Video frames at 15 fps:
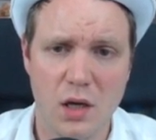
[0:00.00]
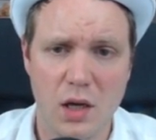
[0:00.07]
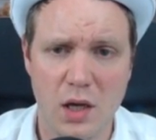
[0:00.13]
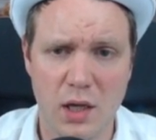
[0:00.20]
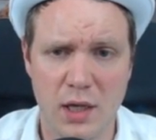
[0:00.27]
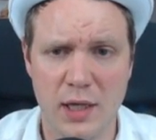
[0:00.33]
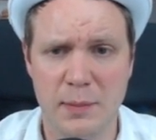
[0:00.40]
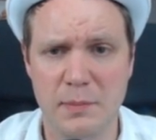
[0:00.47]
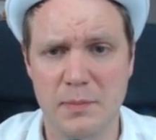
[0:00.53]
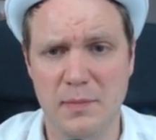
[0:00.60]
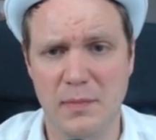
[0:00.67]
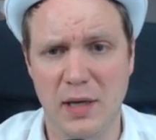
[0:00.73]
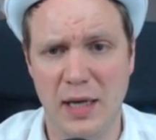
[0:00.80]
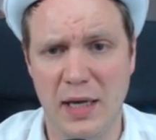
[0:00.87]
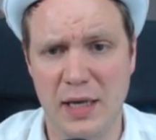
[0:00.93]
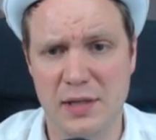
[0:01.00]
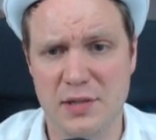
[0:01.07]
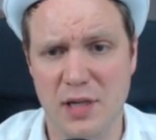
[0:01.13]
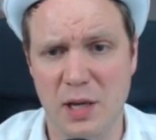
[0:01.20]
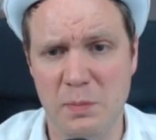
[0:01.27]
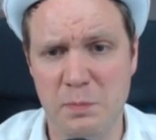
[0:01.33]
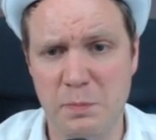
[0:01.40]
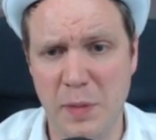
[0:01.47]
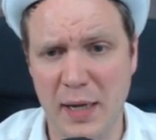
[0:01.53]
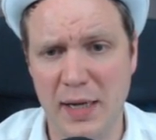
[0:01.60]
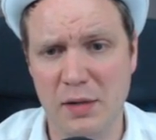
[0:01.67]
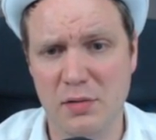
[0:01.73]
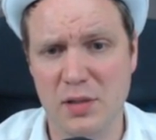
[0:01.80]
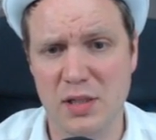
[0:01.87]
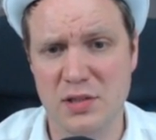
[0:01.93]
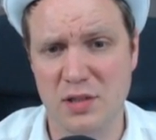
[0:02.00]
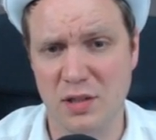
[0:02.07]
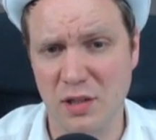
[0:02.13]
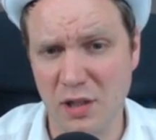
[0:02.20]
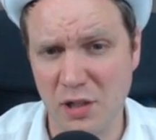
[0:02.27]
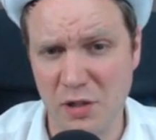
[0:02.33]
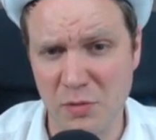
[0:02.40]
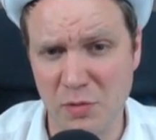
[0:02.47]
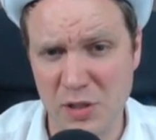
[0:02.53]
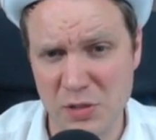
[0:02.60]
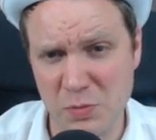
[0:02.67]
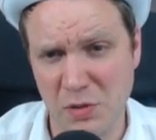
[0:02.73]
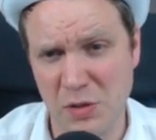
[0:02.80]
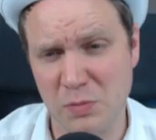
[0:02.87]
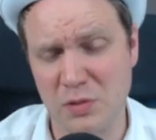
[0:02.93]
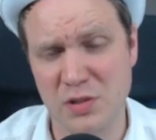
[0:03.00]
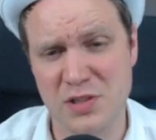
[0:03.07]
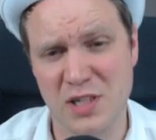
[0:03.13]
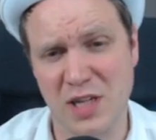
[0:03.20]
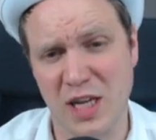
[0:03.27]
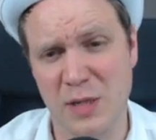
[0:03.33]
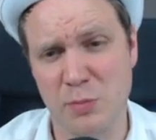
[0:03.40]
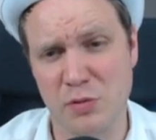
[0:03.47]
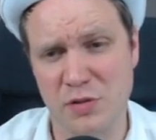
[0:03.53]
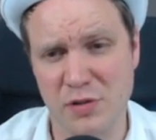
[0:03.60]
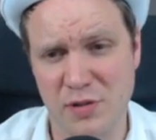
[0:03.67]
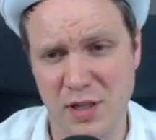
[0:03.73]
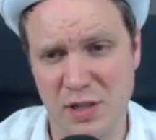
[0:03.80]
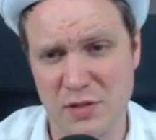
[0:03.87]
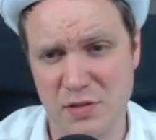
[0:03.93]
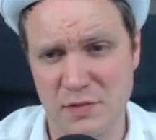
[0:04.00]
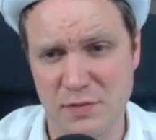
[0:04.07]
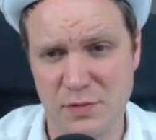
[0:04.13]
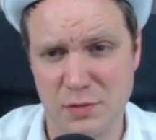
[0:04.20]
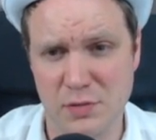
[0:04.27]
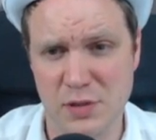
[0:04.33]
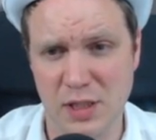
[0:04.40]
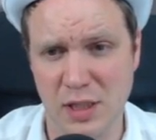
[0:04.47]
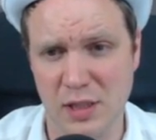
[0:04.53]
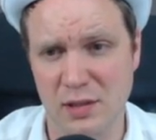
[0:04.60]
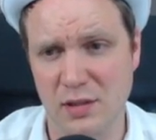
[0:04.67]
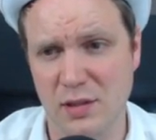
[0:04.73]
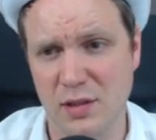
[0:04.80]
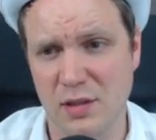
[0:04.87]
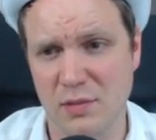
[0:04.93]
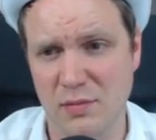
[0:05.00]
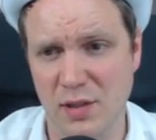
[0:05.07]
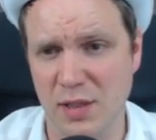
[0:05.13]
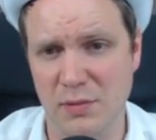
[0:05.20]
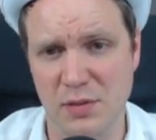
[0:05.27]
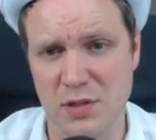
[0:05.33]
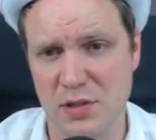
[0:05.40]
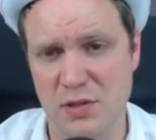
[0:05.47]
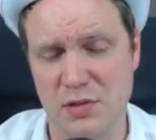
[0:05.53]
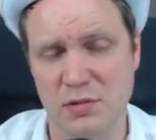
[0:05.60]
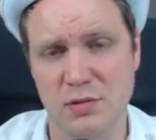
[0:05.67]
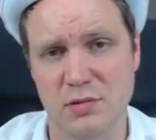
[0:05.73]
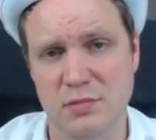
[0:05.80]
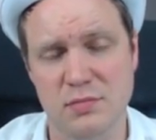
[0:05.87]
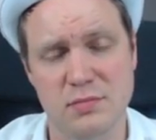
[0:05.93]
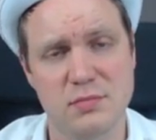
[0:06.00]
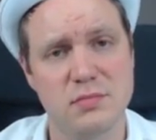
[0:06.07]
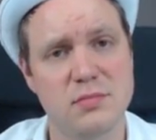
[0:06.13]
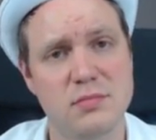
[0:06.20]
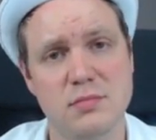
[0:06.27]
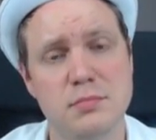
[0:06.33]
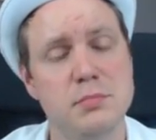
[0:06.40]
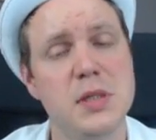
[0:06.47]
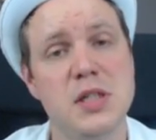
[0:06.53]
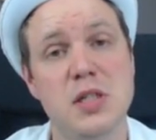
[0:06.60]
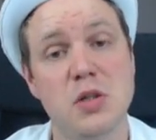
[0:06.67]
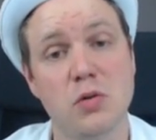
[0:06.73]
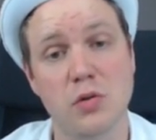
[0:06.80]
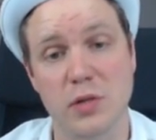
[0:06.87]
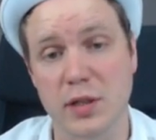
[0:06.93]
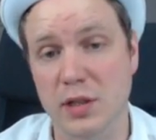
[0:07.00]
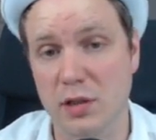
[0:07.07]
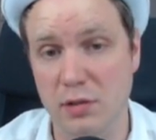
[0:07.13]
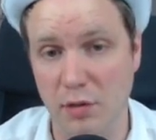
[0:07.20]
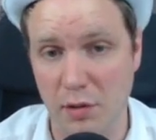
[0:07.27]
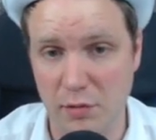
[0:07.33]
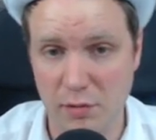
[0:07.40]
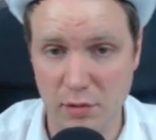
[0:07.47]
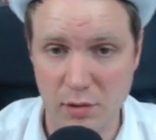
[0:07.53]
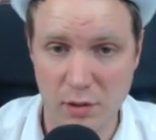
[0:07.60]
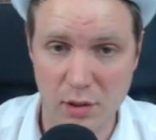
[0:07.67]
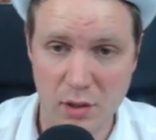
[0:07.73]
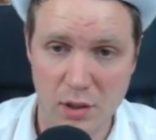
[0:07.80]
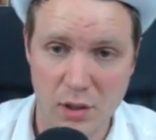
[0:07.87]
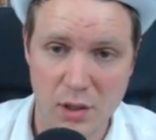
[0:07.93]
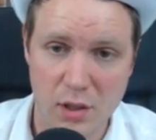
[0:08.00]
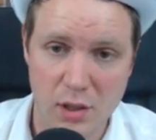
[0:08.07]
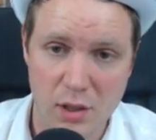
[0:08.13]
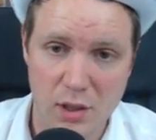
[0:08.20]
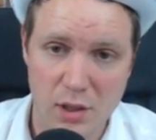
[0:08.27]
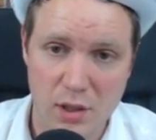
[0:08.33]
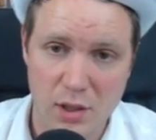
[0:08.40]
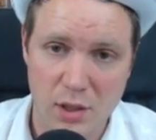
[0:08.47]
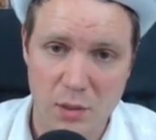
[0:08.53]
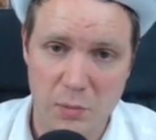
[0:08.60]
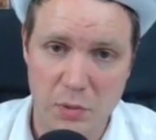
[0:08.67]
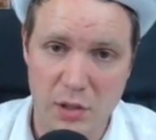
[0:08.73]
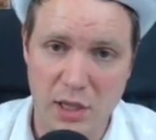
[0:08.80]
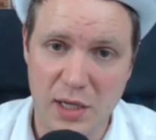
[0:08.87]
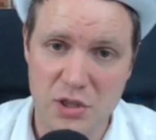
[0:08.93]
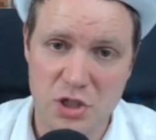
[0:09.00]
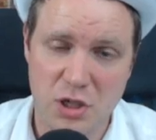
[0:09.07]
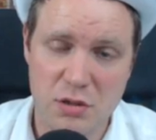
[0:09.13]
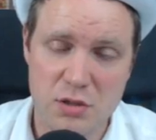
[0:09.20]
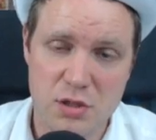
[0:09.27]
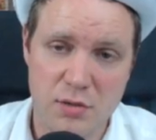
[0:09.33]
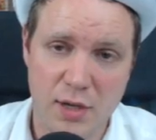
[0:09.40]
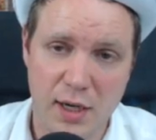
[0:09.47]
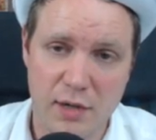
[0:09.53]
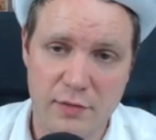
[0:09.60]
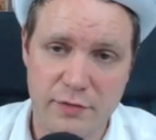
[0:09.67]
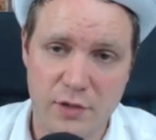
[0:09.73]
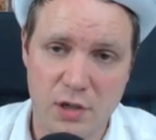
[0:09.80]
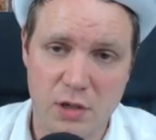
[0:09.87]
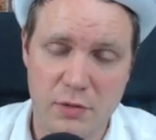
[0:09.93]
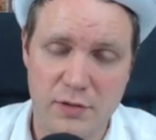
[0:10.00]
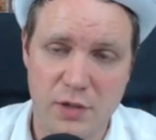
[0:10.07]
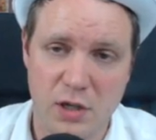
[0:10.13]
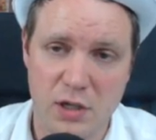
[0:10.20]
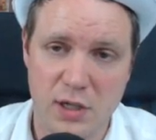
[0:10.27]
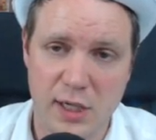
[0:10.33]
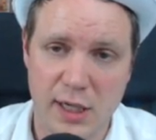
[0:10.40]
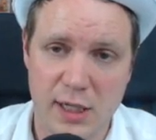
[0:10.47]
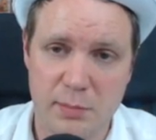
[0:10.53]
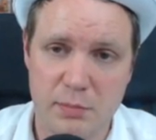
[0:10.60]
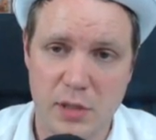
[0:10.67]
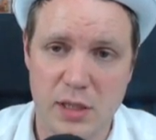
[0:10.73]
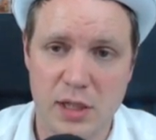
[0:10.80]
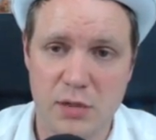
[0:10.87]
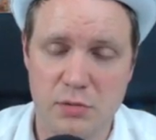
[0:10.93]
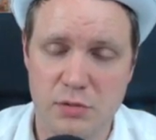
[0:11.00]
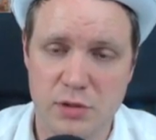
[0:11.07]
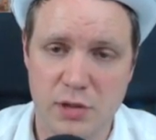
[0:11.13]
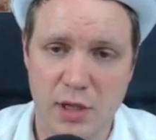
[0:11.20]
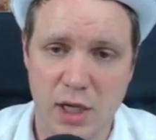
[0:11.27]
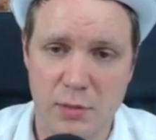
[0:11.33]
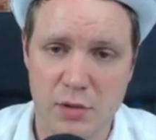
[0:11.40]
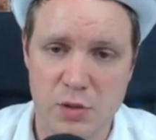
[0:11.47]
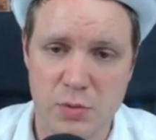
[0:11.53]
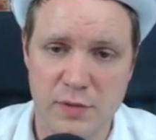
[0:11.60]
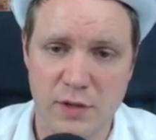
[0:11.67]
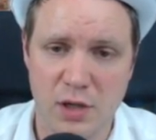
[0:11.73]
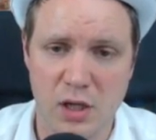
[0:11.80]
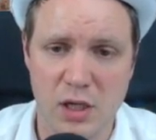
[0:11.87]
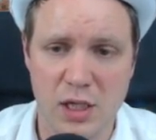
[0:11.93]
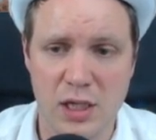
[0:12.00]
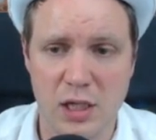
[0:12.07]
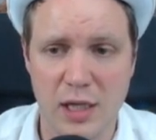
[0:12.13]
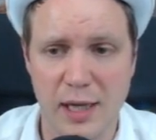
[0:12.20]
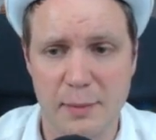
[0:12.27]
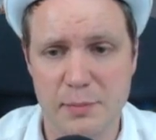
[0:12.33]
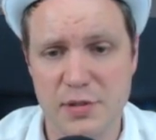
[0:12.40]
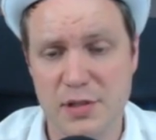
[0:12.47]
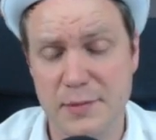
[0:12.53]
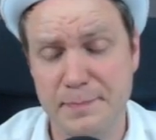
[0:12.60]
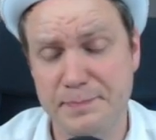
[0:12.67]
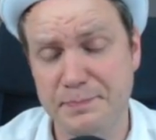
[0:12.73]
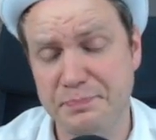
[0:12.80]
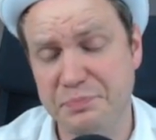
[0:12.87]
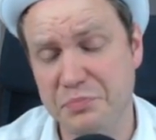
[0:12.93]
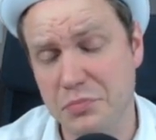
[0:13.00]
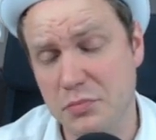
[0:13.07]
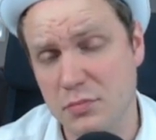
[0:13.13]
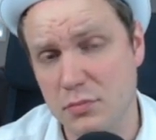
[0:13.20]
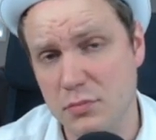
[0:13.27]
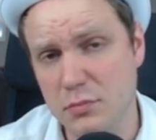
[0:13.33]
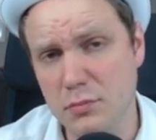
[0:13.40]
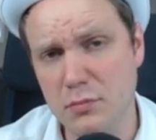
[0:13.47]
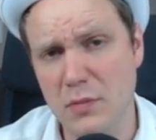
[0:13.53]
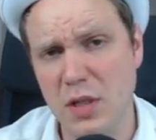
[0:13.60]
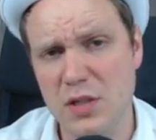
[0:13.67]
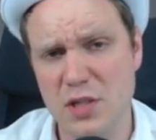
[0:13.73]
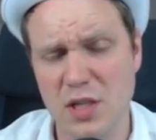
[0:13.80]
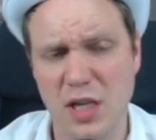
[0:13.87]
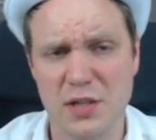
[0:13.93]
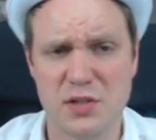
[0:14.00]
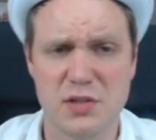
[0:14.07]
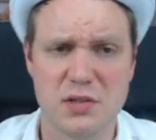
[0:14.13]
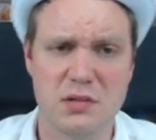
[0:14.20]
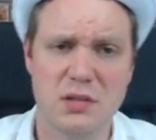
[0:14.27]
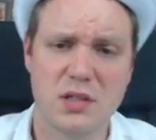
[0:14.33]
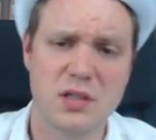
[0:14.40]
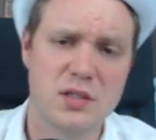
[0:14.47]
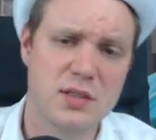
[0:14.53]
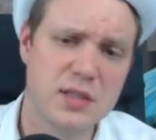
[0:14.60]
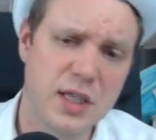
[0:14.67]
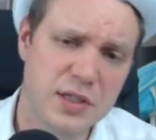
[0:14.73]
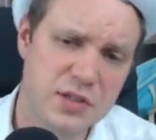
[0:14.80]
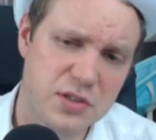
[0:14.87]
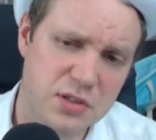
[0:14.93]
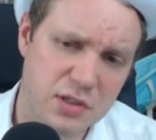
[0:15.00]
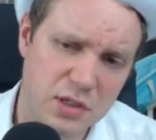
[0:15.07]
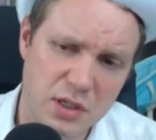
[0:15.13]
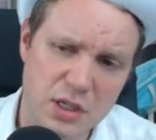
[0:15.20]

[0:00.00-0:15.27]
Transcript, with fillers: Um, and about as low as what it was in April 2014, where we just saw meteoric growth. But that shows you how far we've kind of come and then also how much we've kind of collapsed. So that's that's